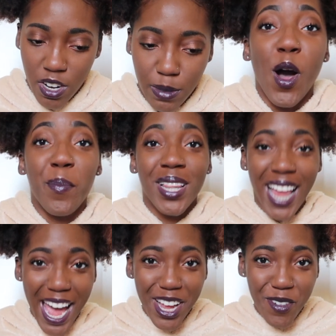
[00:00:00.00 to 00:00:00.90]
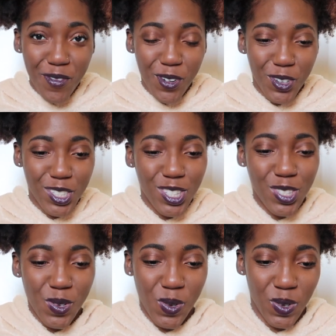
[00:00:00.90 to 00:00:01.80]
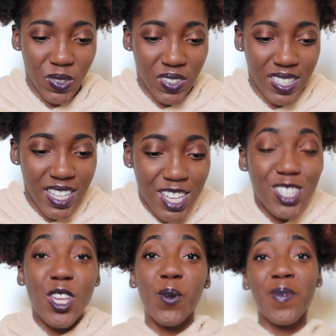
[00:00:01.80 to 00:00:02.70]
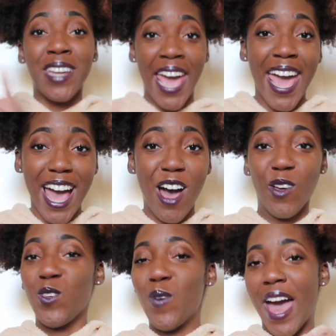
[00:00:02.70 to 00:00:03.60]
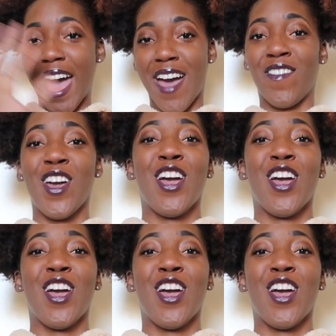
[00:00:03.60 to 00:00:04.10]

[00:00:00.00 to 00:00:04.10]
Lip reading: So applying for schools. So now you have